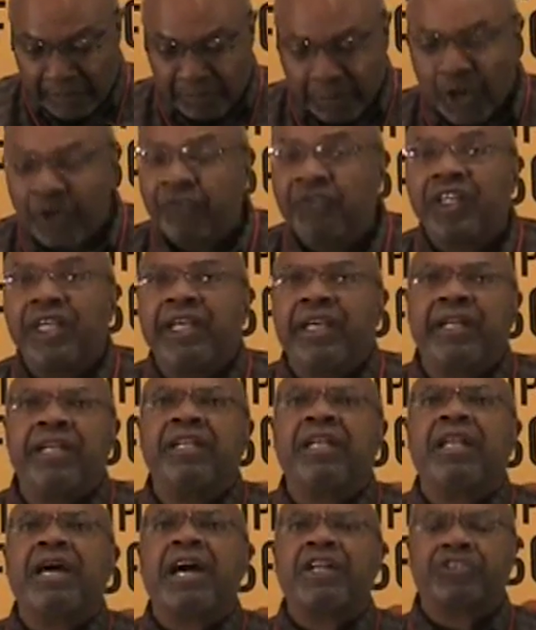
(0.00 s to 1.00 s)
both the
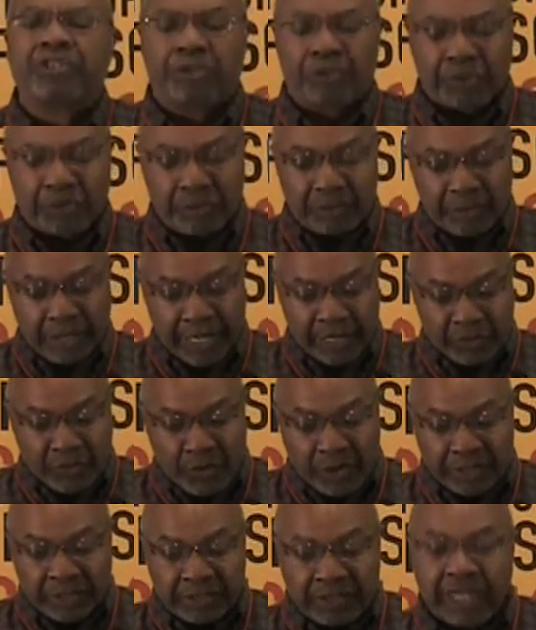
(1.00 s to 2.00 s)
ideological and
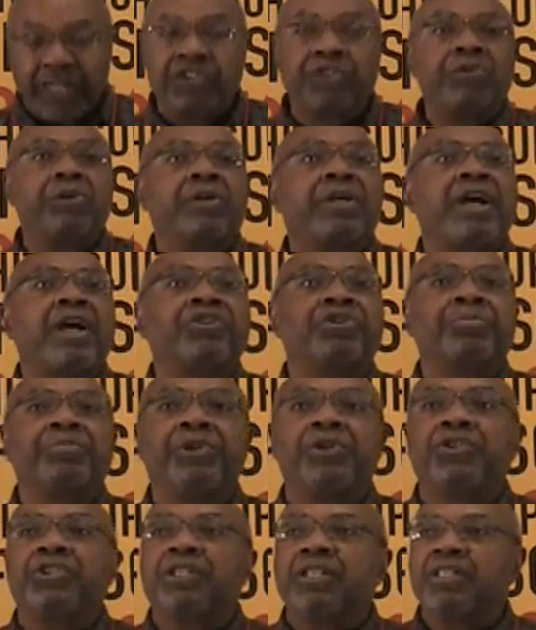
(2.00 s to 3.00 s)
organizational
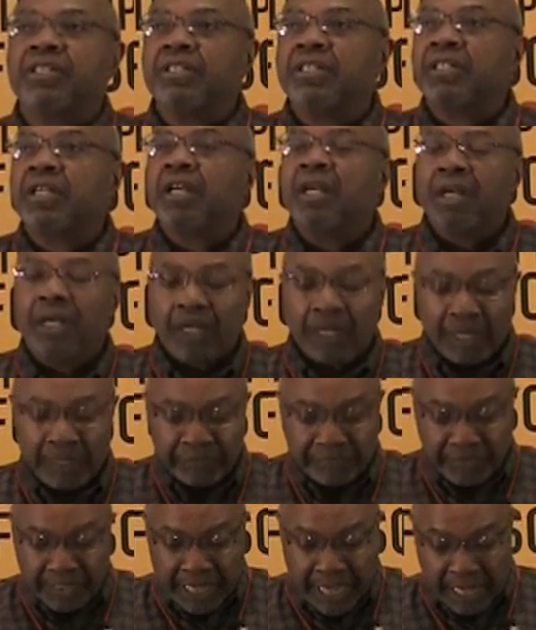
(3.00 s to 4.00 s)
contributions
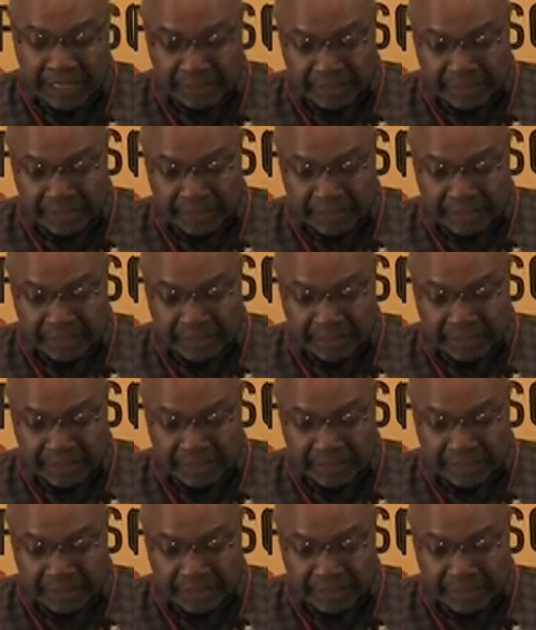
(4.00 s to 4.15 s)
of V.I.